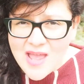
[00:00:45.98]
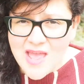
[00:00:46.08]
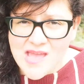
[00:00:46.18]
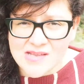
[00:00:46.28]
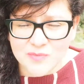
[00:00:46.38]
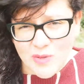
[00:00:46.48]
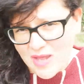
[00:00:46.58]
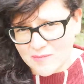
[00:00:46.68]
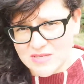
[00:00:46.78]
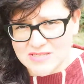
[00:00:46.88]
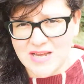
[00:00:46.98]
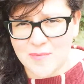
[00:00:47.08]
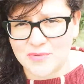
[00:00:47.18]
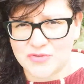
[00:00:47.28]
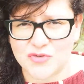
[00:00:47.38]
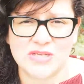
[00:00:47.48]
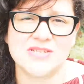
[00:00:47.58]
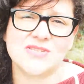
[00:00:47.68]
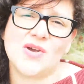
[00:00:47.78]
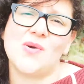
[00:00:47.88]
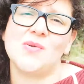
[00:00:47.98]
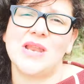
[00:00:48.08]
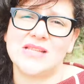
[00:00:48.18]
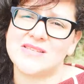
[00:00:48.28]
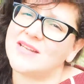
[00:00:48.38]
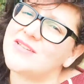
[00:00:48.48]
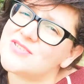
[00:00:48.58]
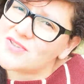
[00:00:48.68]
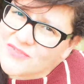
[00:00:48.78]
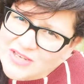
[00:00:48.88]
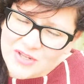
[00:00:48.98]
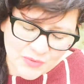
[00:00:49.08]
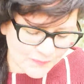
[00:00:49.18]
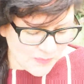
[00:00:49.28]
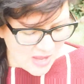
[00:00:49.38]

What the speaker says: and behind me is an apple tree. So let's get into the video.